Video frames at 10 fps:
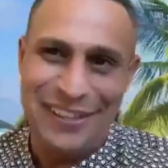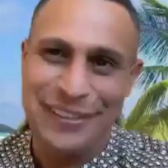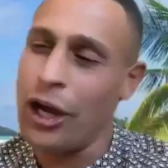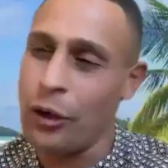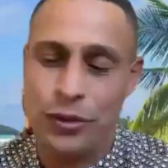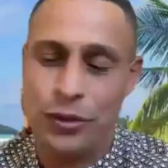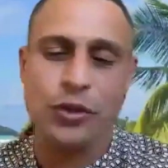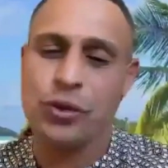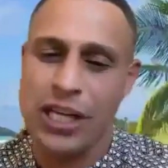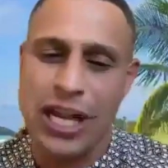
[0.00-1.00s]
No, it
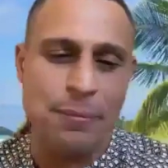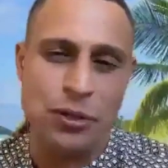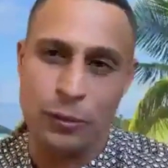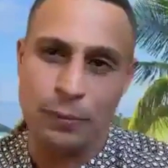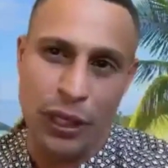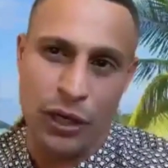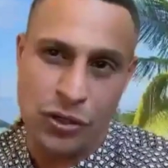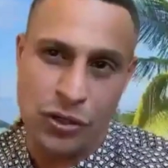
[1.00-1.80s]
was an absolute pleasure,